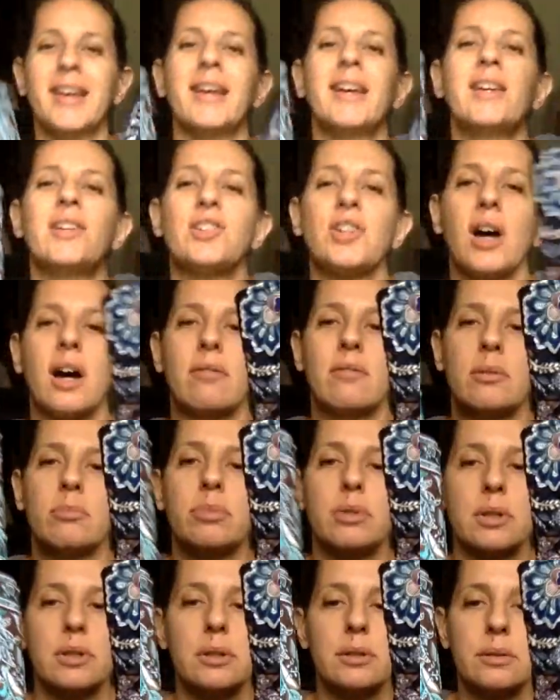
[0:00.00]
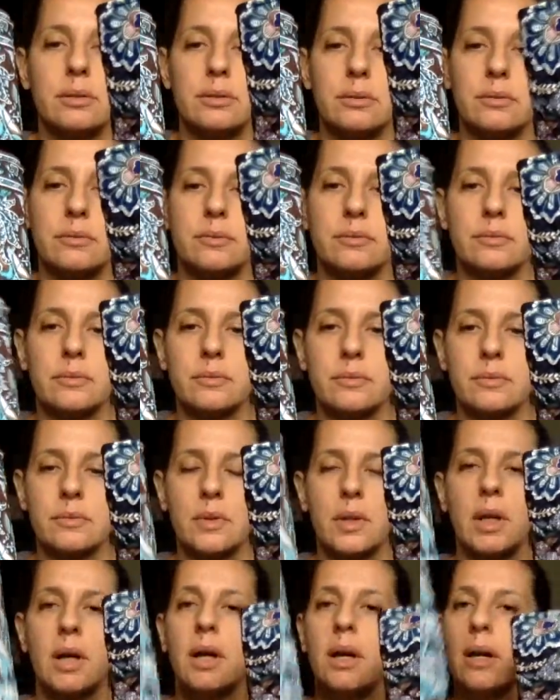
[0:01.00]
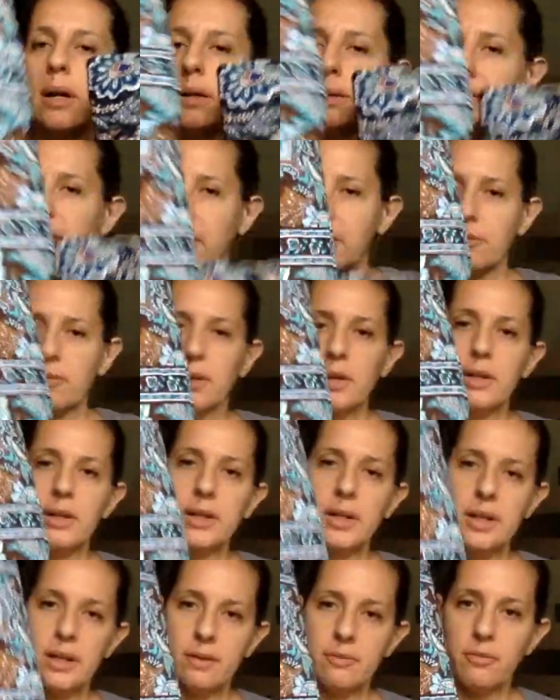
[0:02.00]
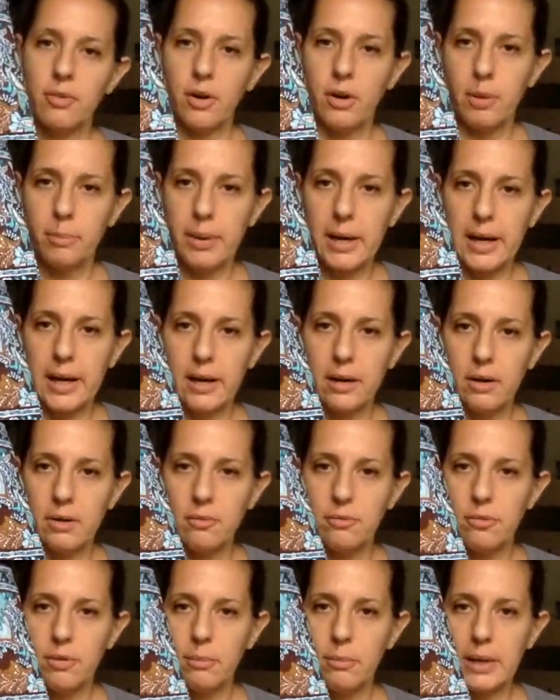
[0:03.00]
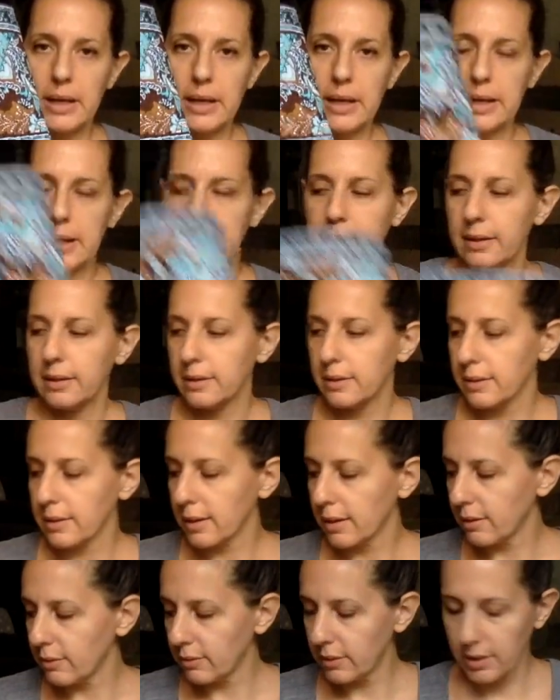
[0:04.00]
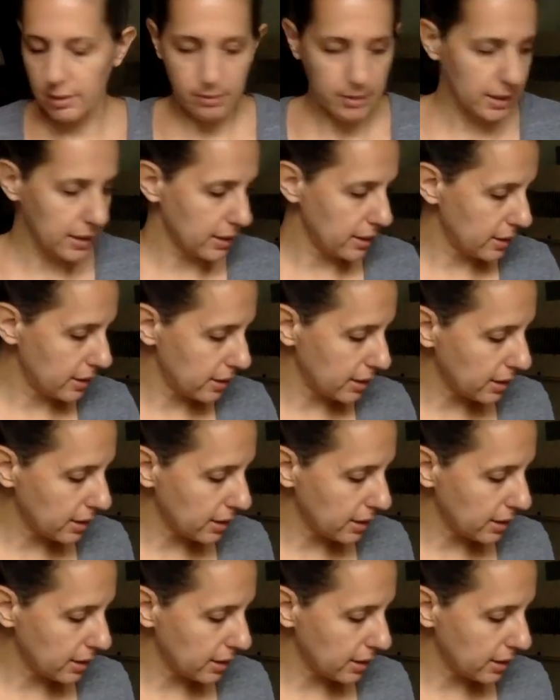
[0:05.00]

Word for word: Java Blue. Definitely fall pattern for me. What am I in